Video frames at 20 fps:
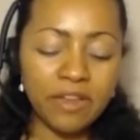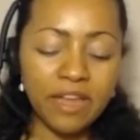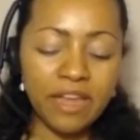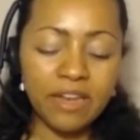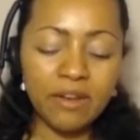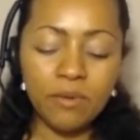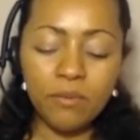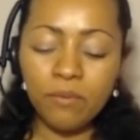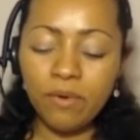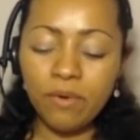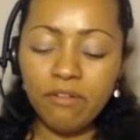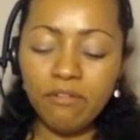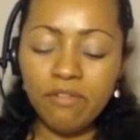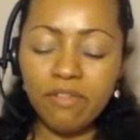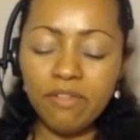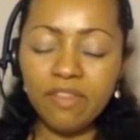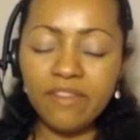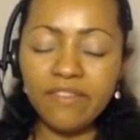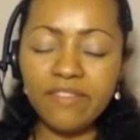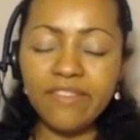And one of the
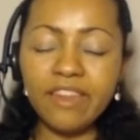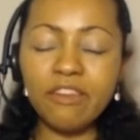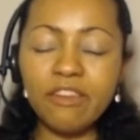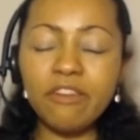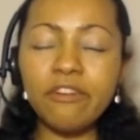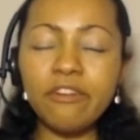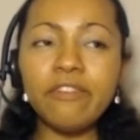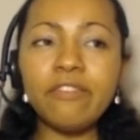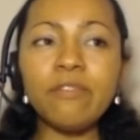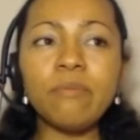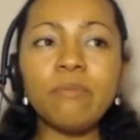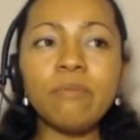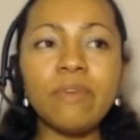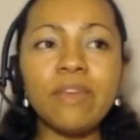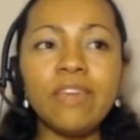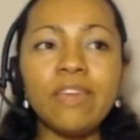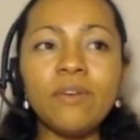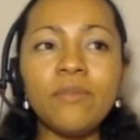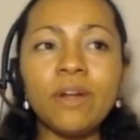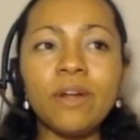things that occurred to
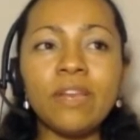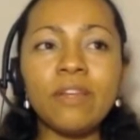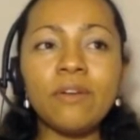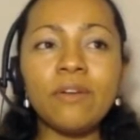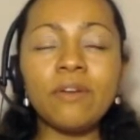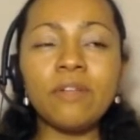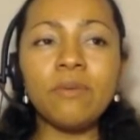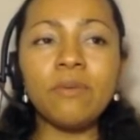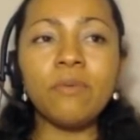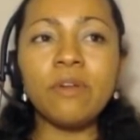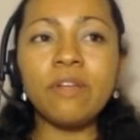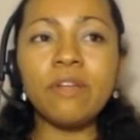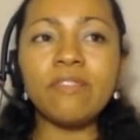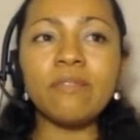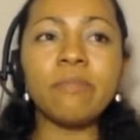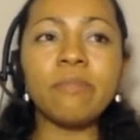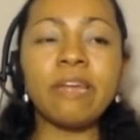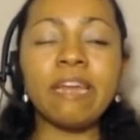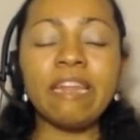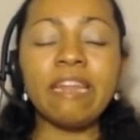me when you were
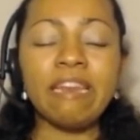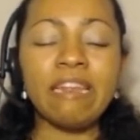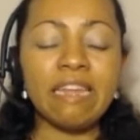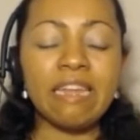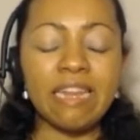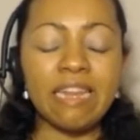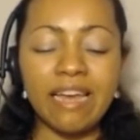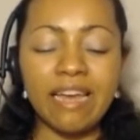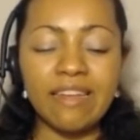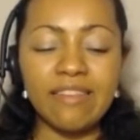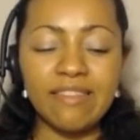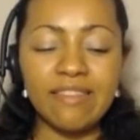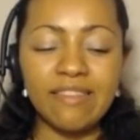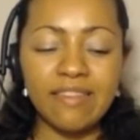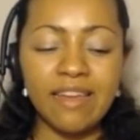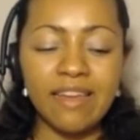explaining that